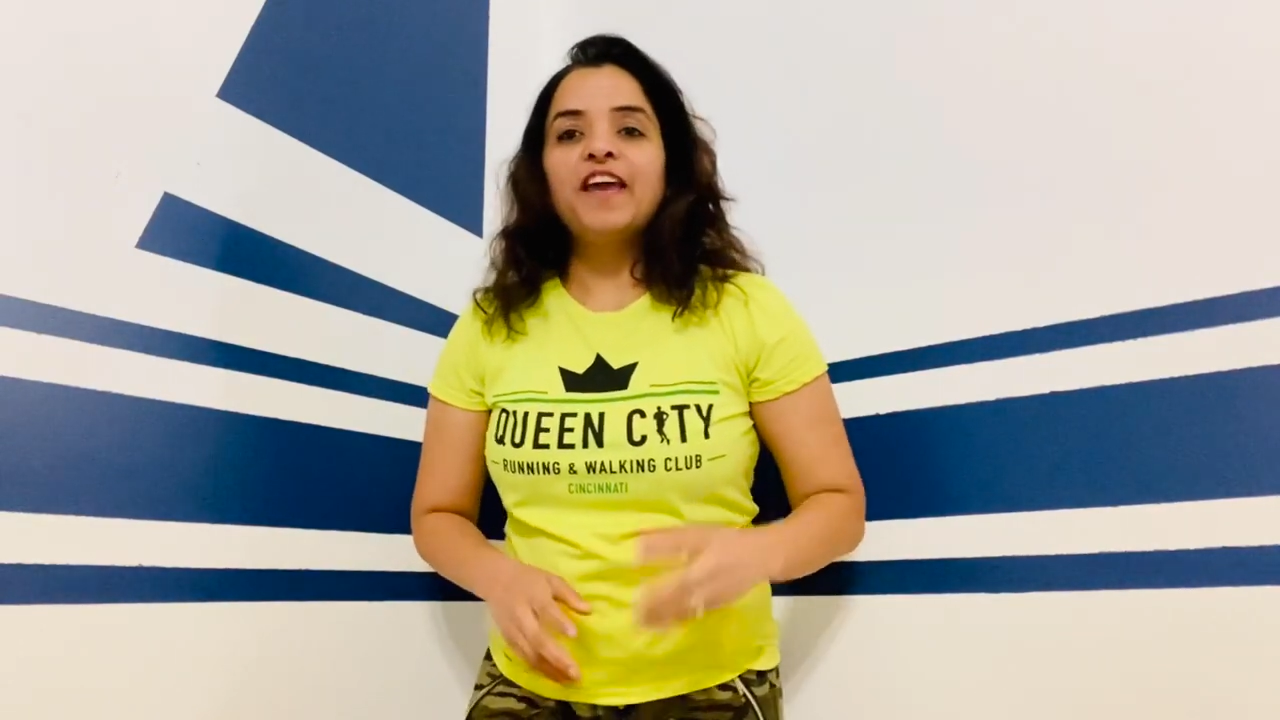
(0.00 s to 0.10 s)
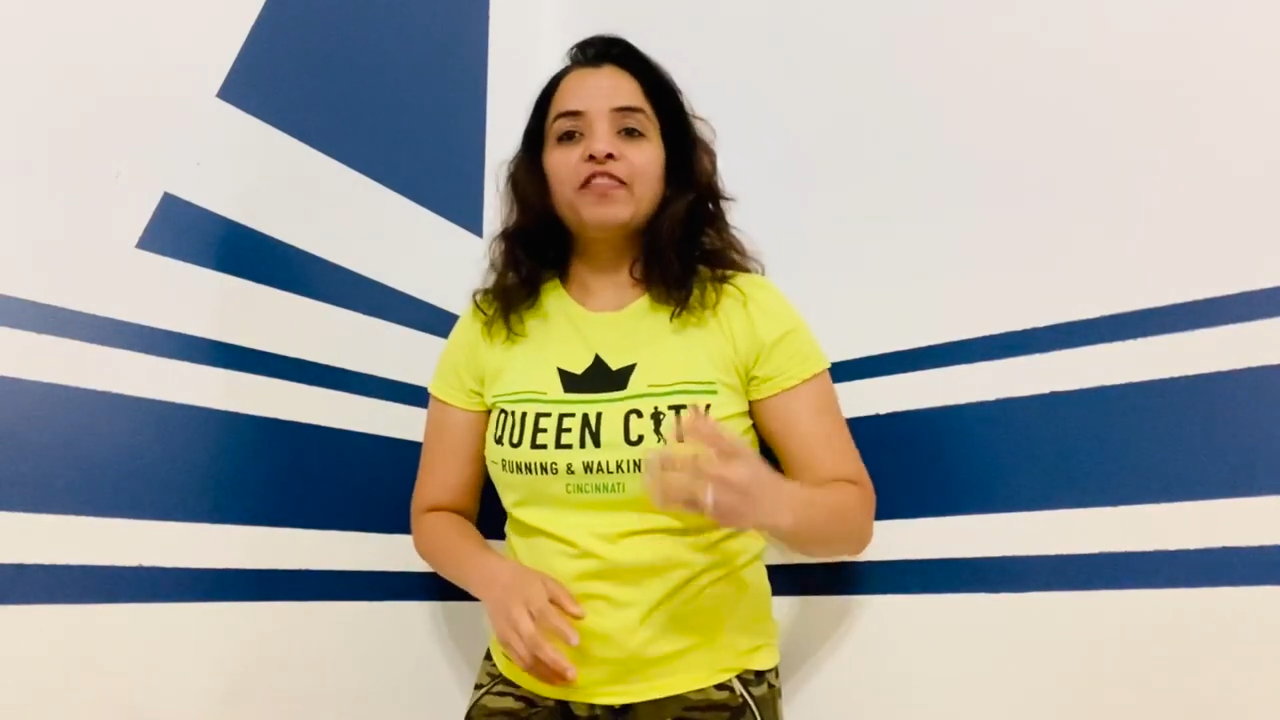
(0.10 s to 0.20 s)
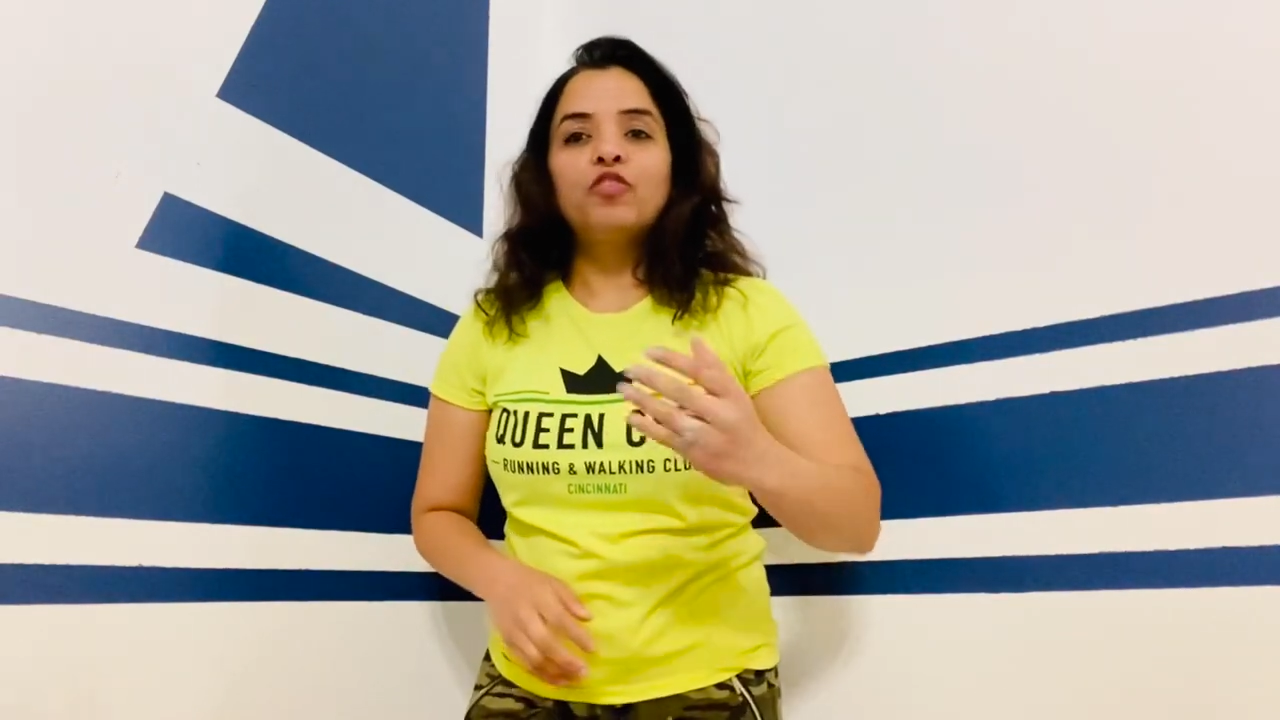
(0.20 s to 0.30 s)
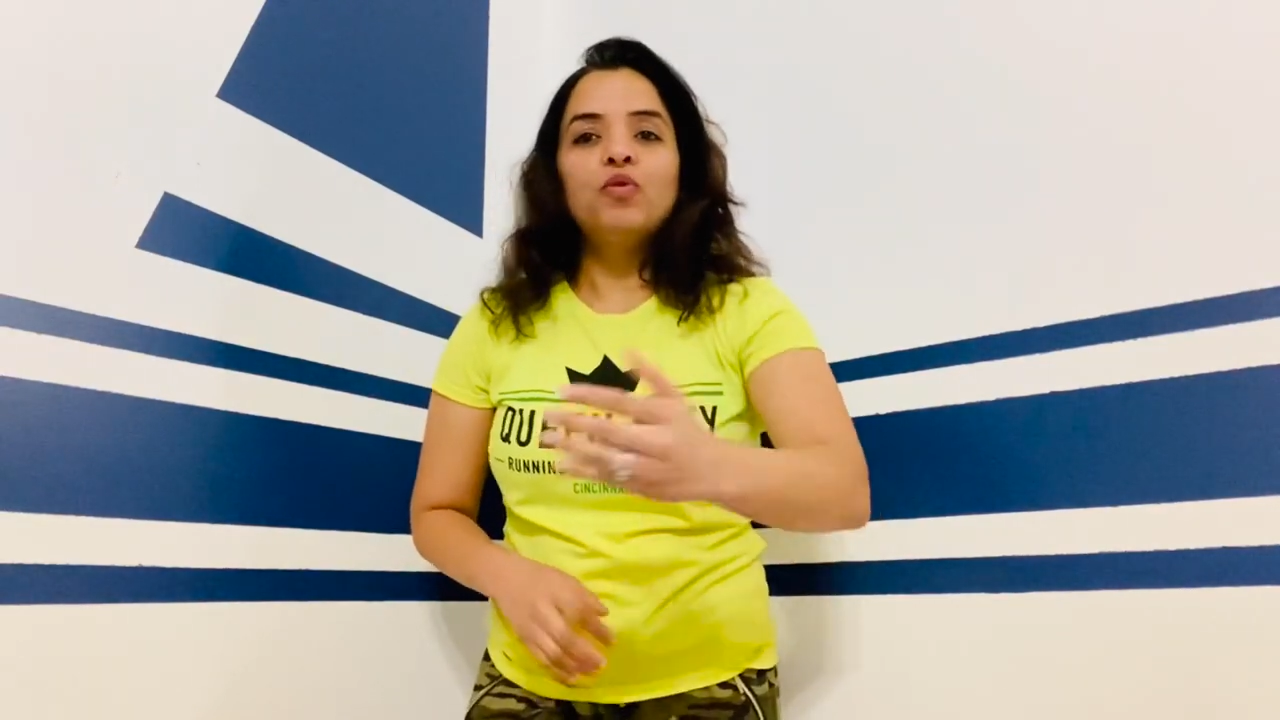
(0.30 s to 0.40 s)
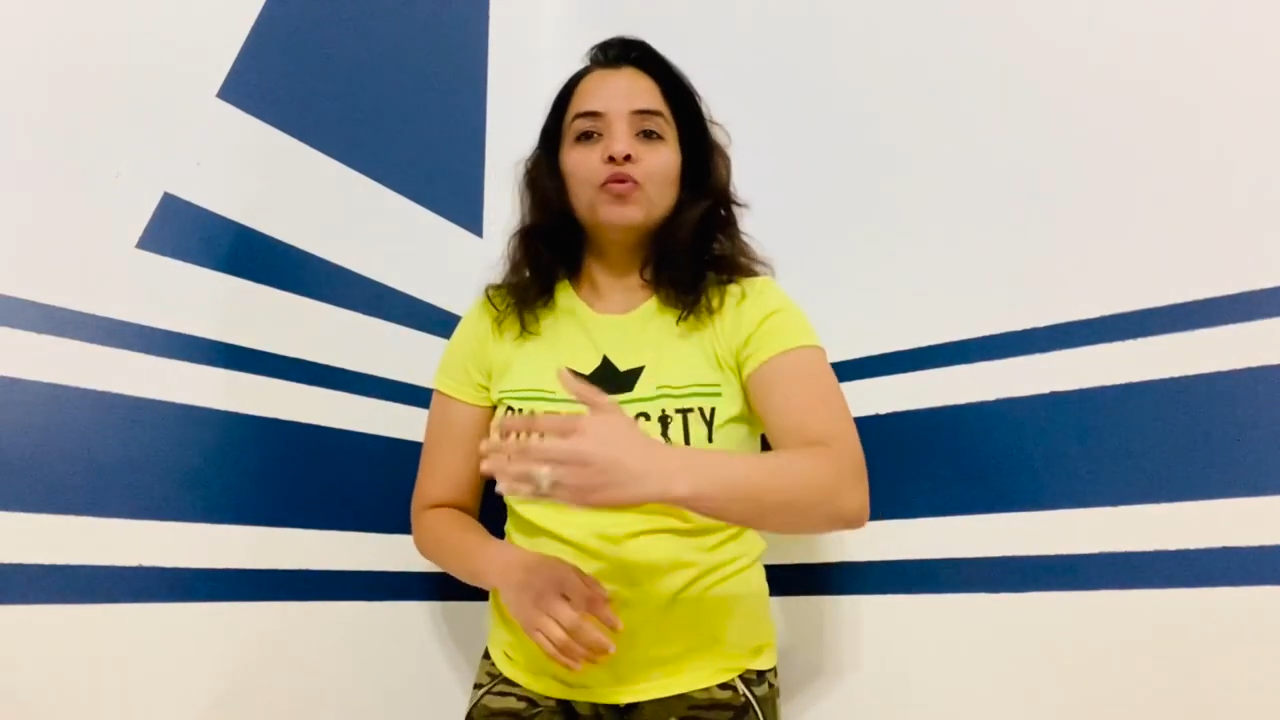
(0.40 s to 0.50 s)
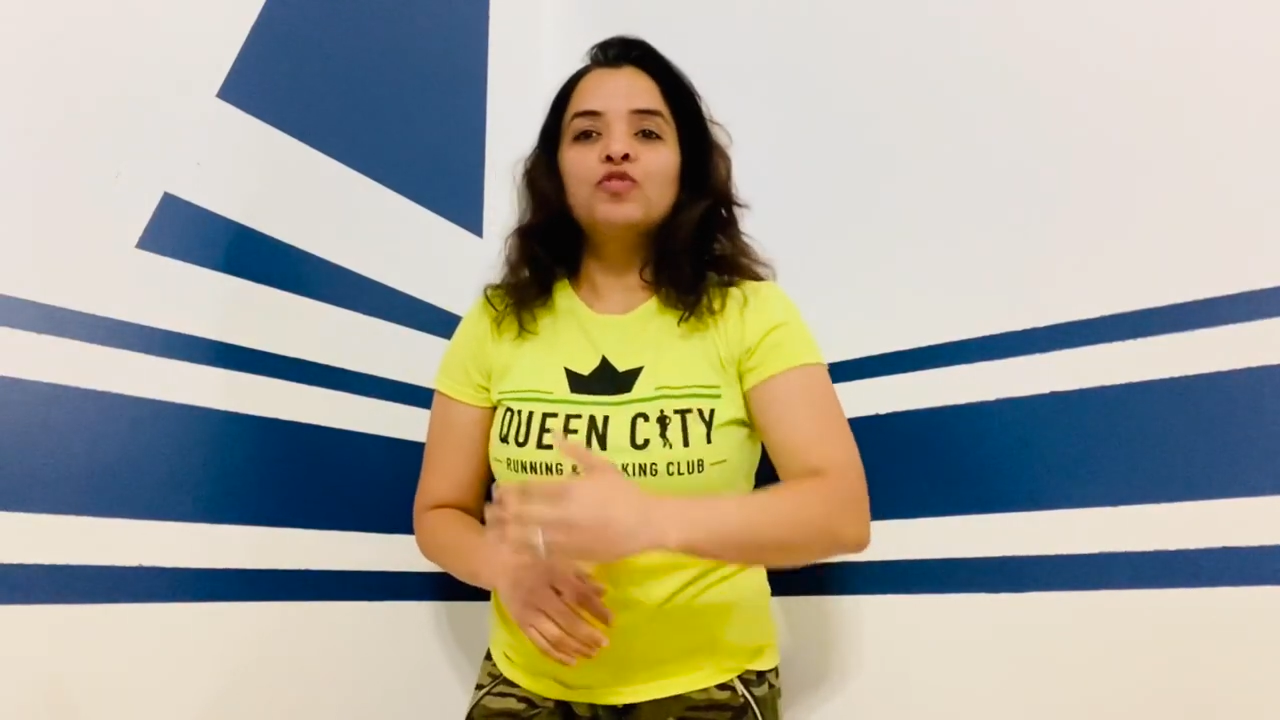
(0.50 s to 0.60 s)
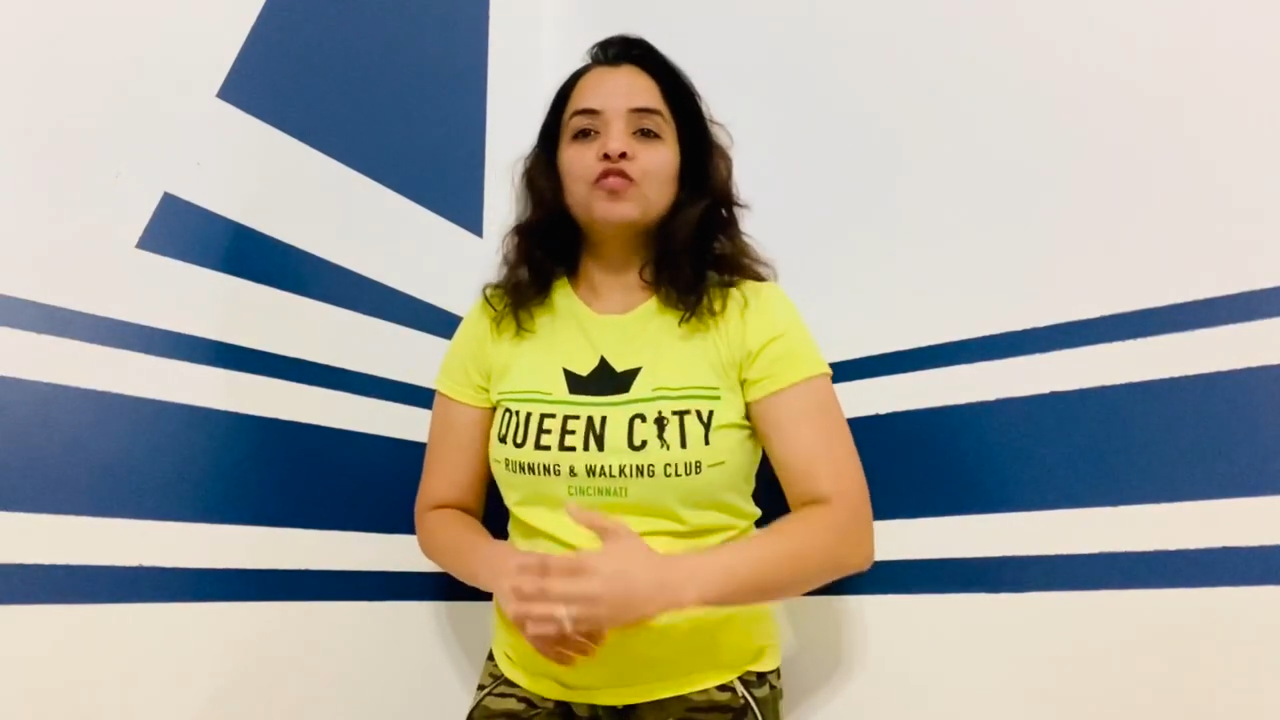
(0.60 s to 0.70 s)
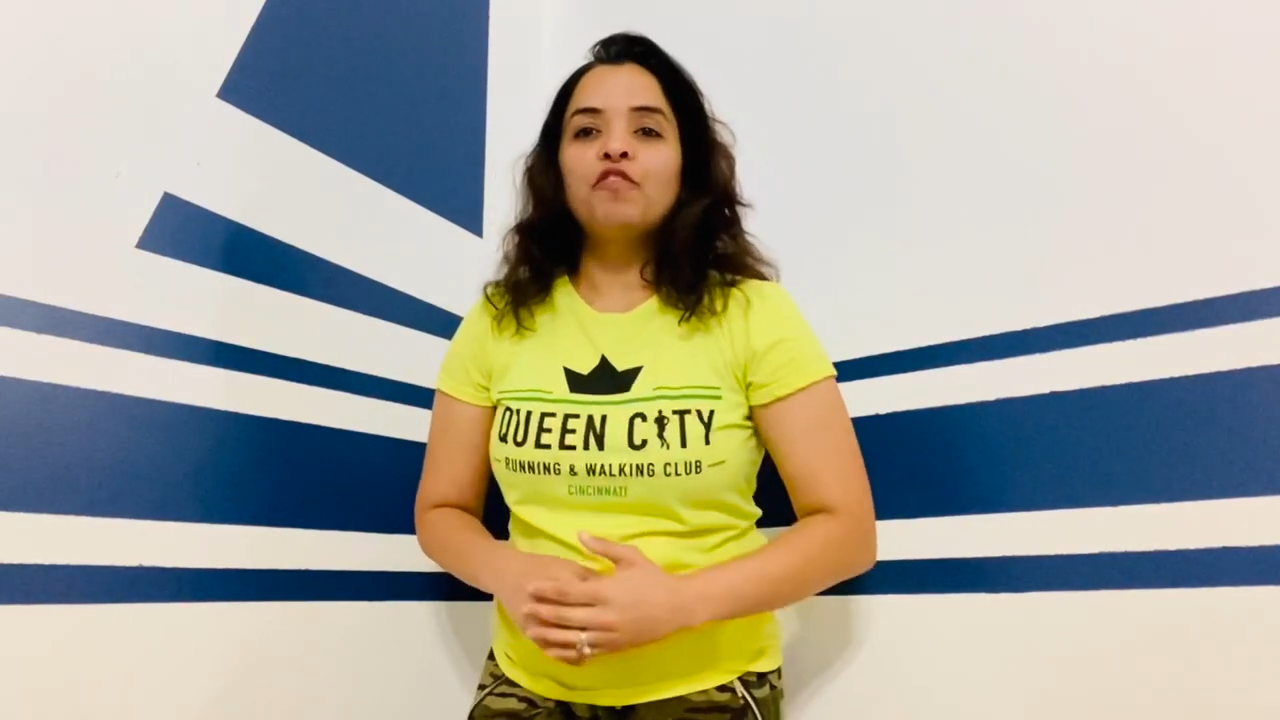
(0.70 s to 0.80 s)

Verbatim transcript: and those